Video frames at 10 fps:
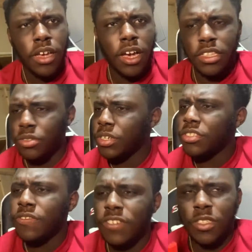All right, so I
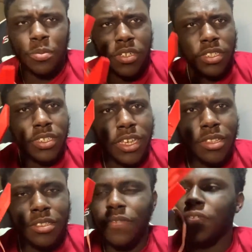just finished putting together
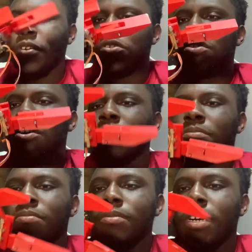the first
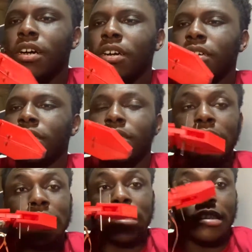arm. Uh,
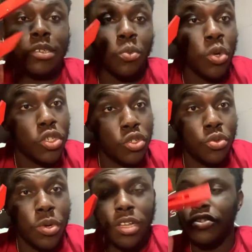doesn't work too
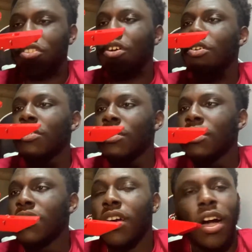well, so
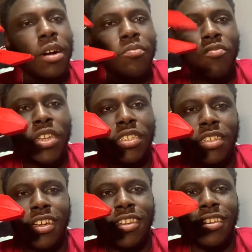I'm
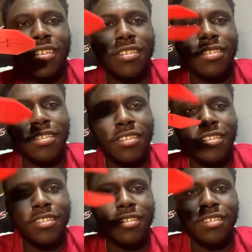redesigning it
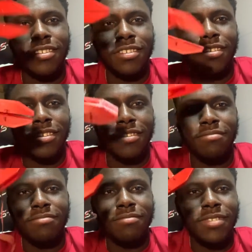because
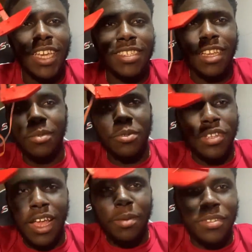that's not supposed
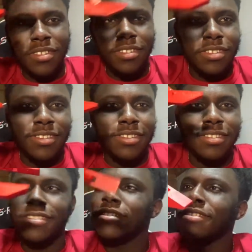to happen.
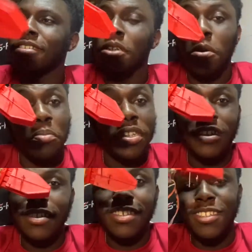But does
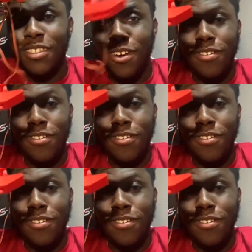look good though.